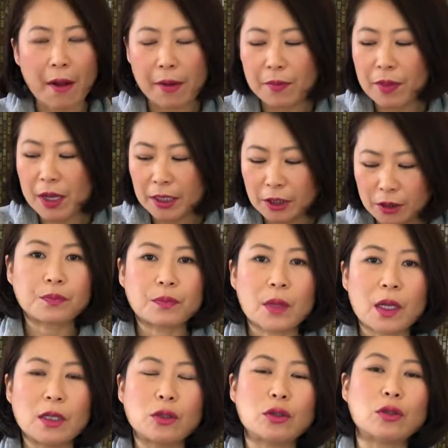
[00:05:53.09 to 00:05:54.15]
This
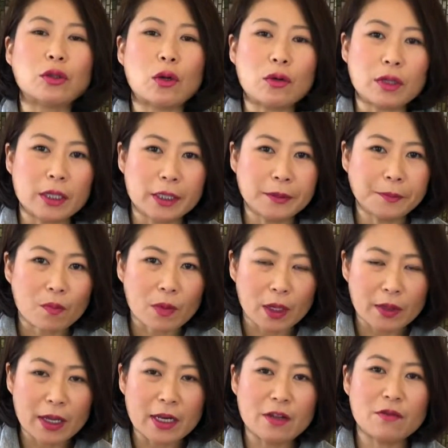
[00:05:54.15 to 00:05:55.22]
is so good
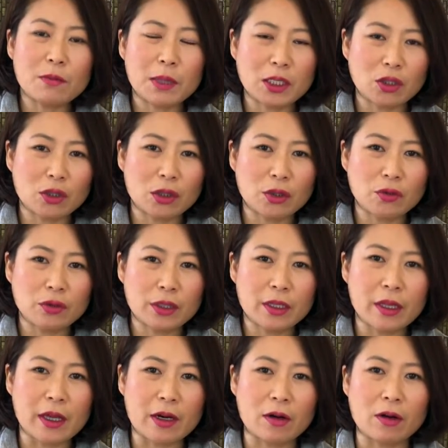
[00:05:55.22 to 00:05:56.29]
that even my
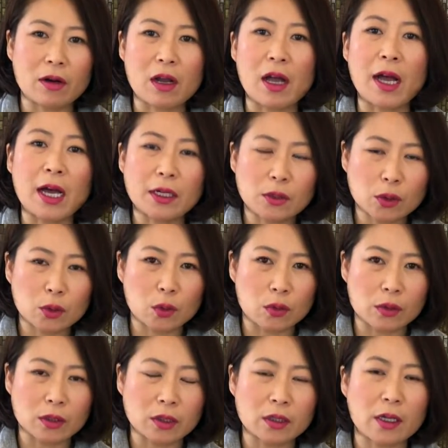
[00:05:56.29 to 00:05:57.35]
children that are
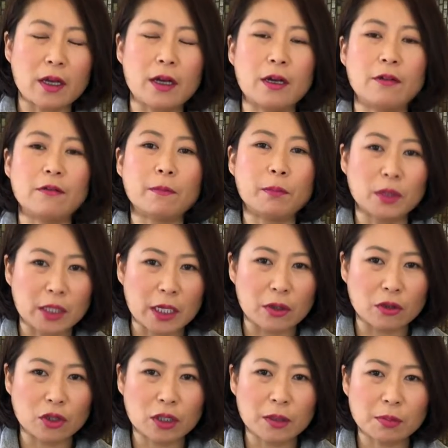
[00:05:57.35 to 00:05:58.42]
connoisseurs of
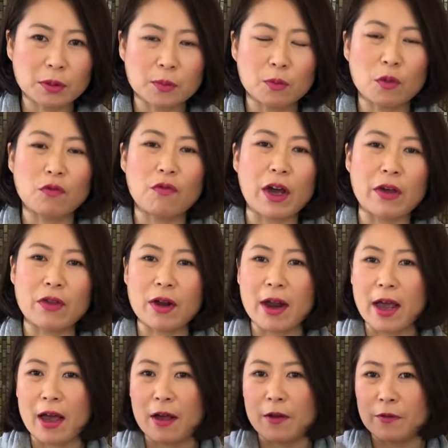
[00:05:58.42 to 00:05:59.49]
potato chips would rather
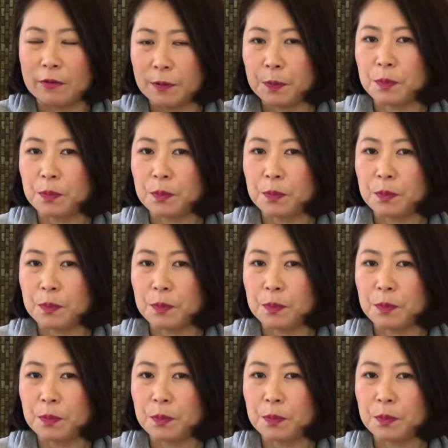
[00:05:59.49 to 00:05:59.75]
have